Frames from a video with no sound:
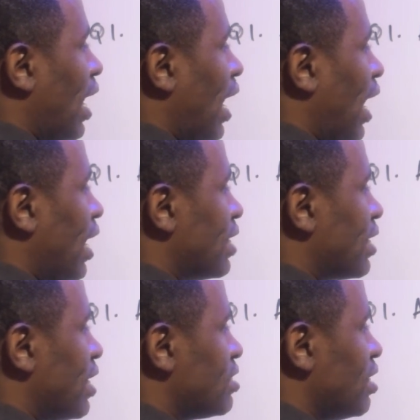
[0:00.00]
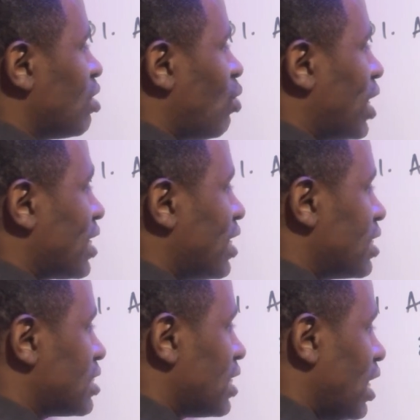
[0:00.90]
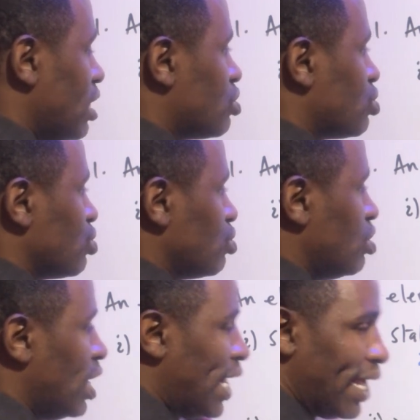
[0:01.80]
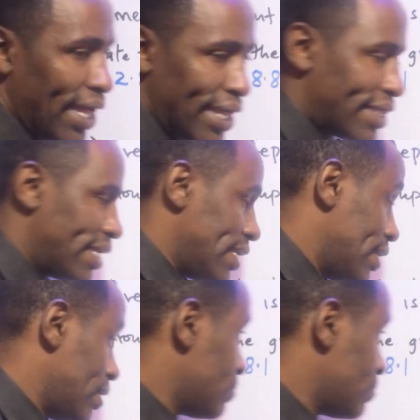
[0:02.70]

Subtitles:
And the 19th one gets into the